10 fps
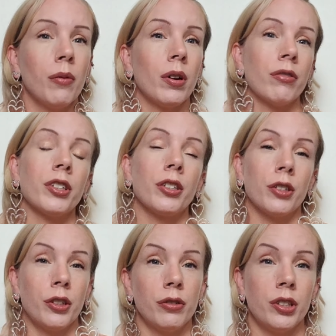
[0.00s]
whatever
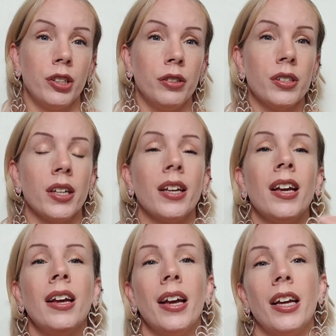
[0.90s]
you're used to using,
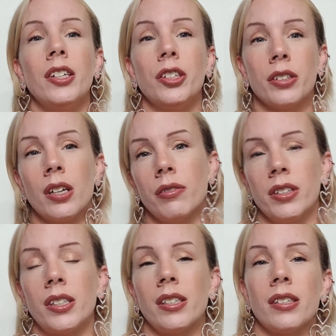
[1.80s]
into yourself
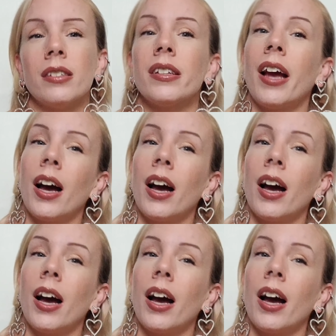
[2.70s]
consistently.